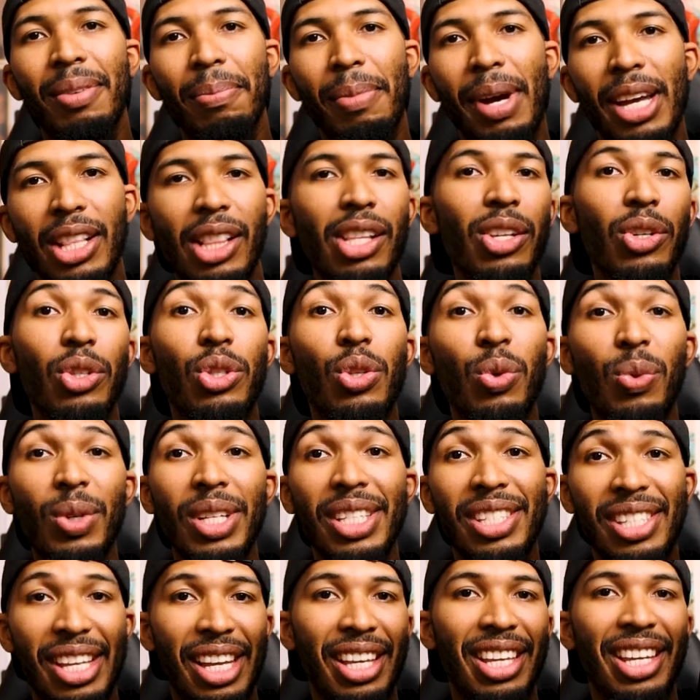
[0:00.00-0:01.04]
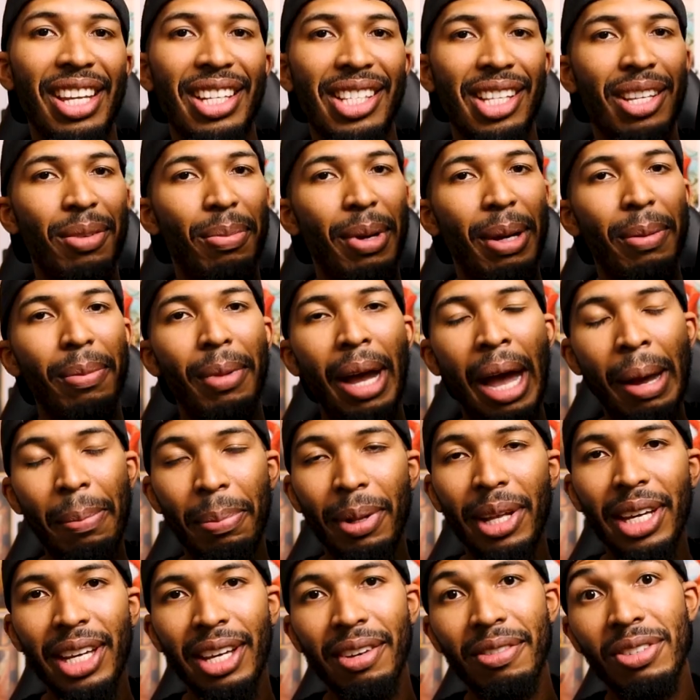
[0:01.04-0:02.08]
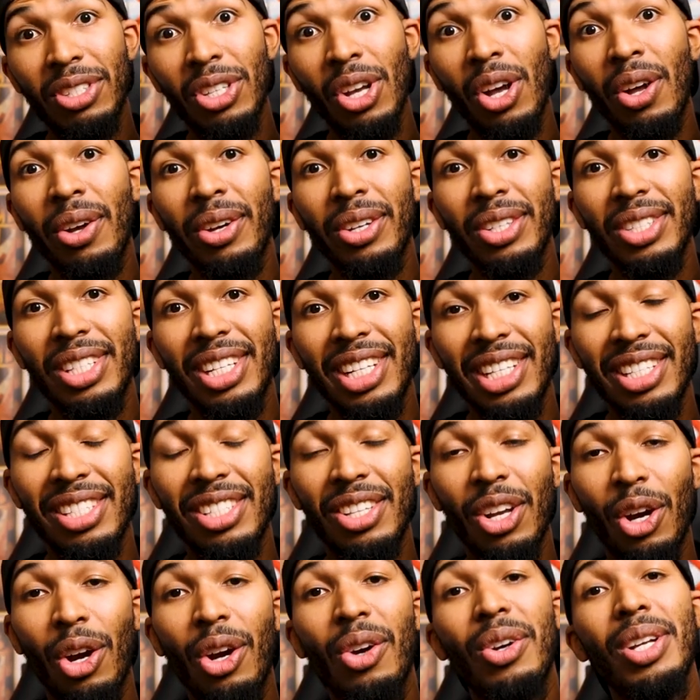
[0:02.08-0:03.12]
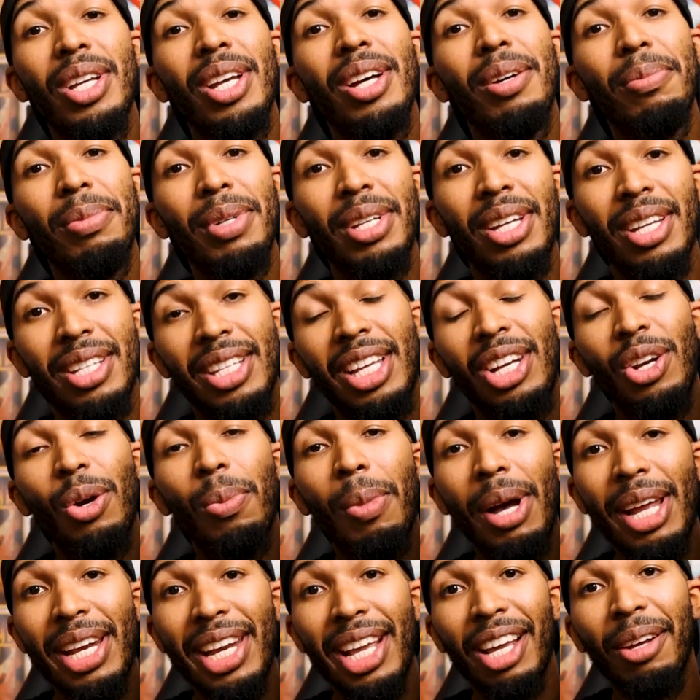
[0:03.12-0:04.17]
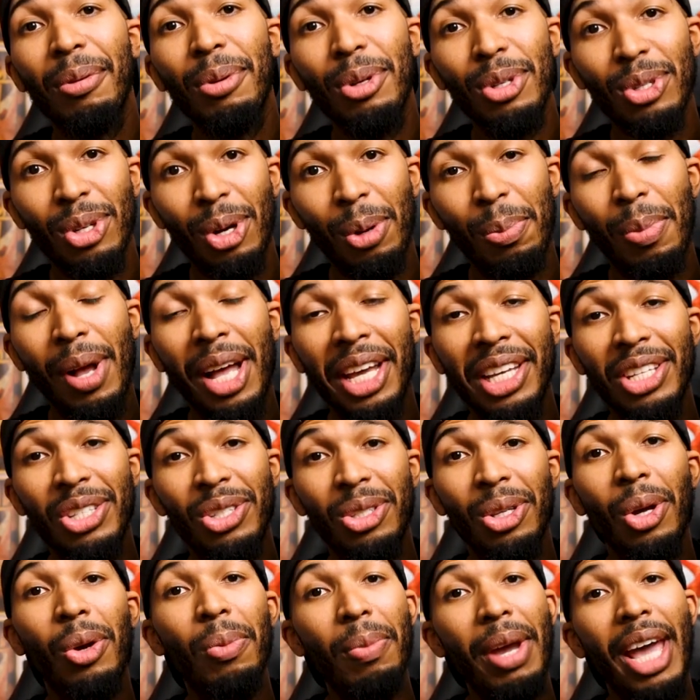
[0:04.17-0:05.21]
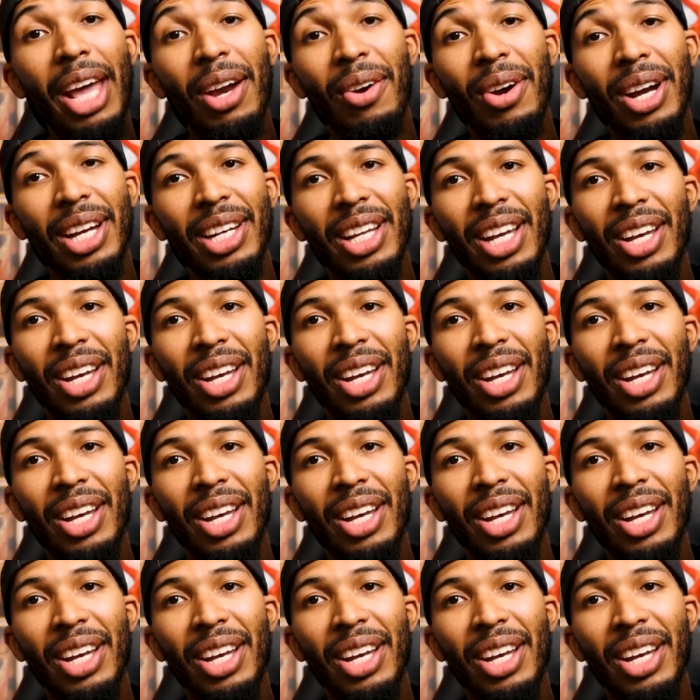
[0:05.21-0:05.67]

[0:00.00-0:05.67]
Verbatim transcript: my little 20-second clip I play of songs needs to hurry up because I know my neighbors are probably so mad right